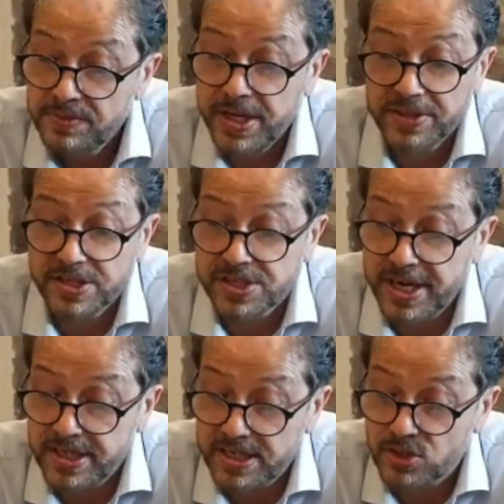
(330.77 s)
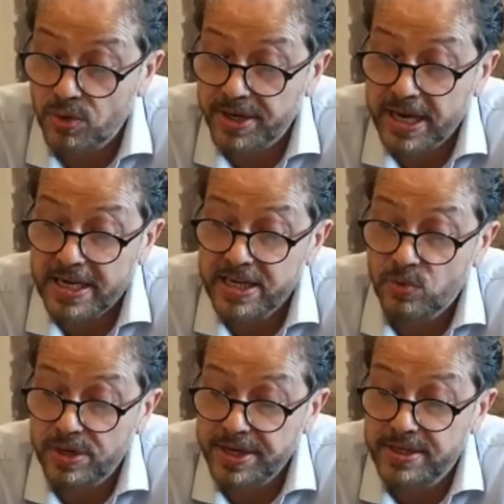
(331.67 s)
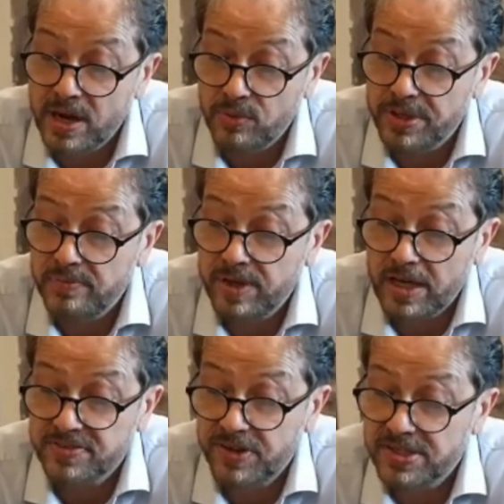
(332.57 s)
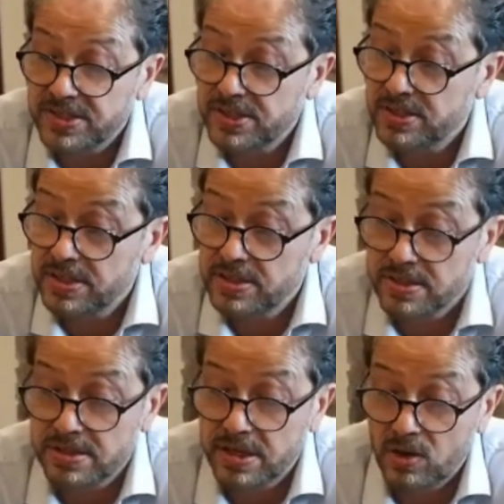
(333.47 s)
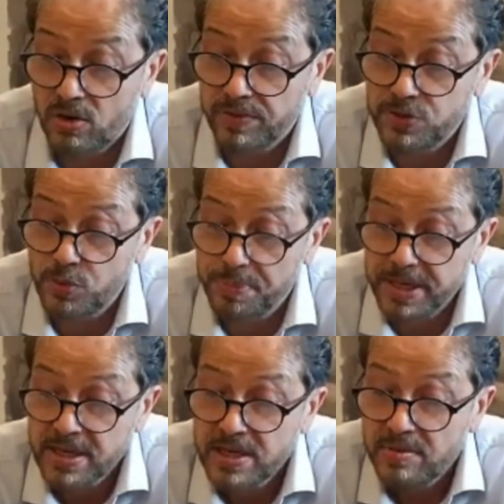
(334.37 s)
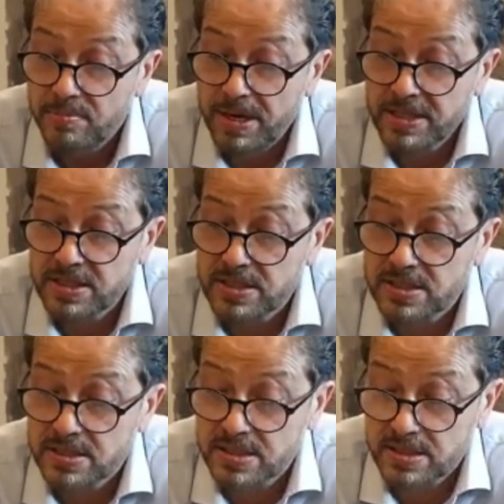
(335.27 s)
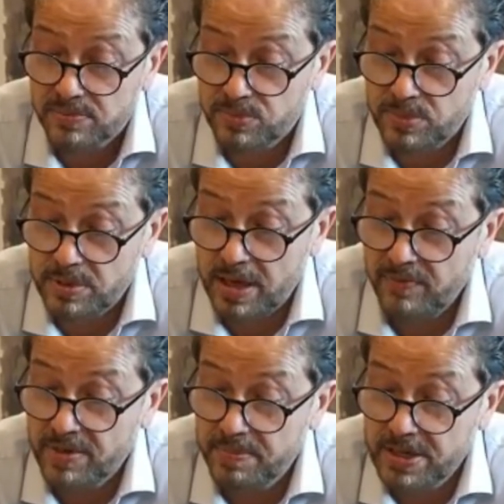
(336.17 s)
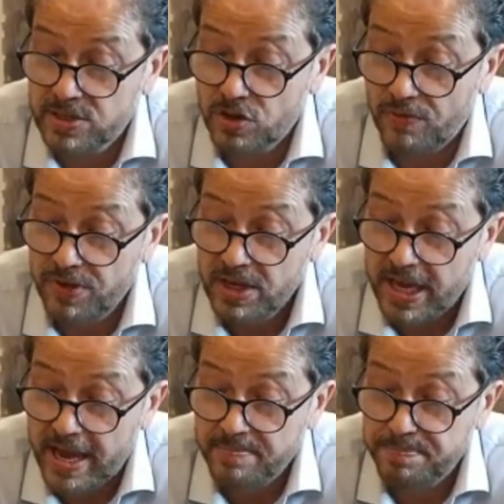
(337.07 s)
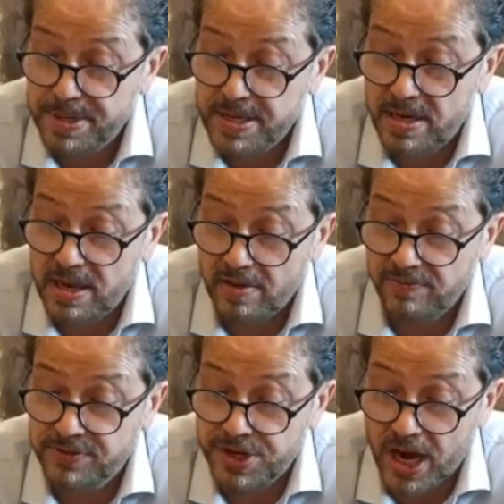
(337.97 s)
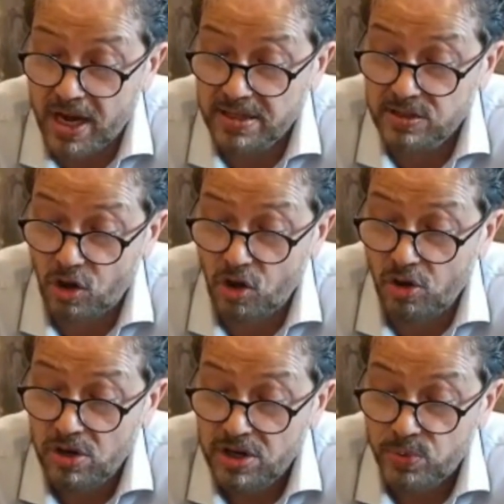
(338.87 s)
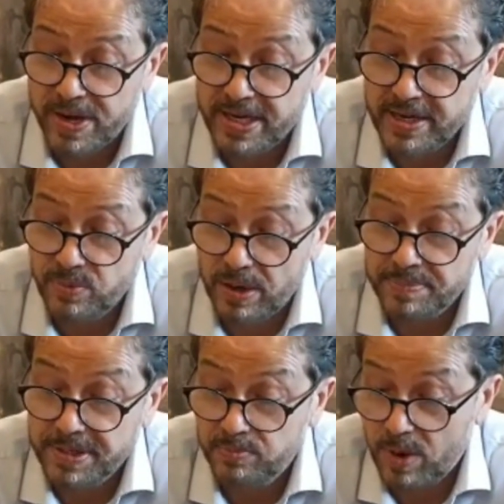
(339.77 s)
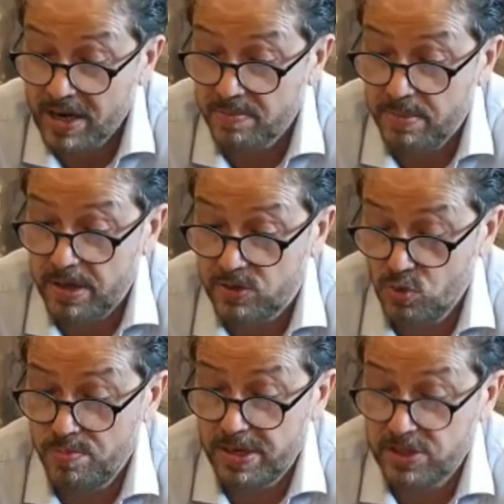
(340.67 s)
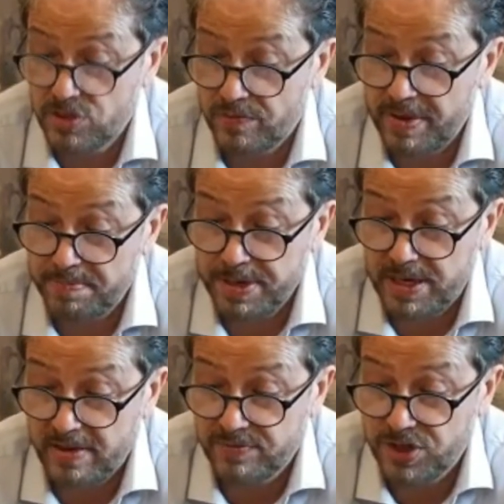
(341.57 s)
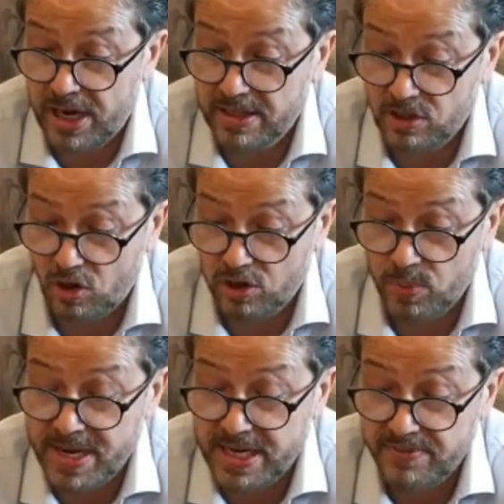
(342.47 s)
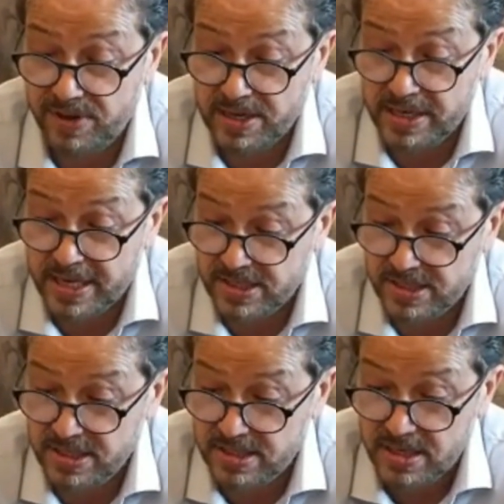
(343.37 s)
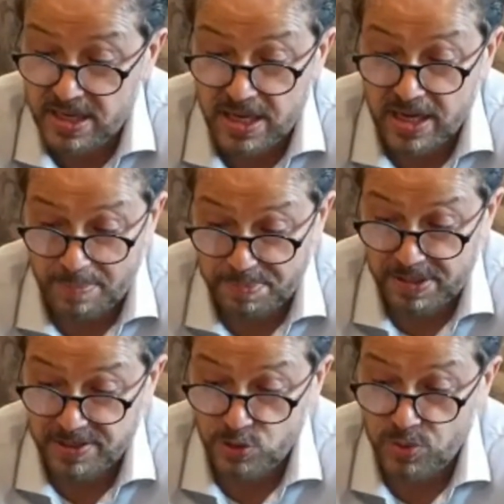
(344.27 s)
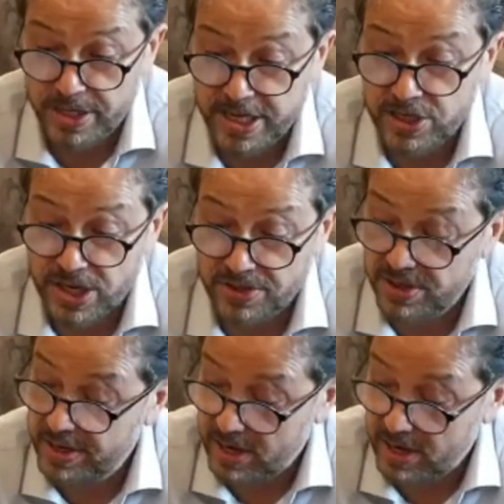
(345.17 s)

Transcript: The other state that's going equally downhill as far as this is concerned, along with UP. Months, 11 months of MP love jihad law. 2 months of MP love jihad law, 21 cases, couple knew each other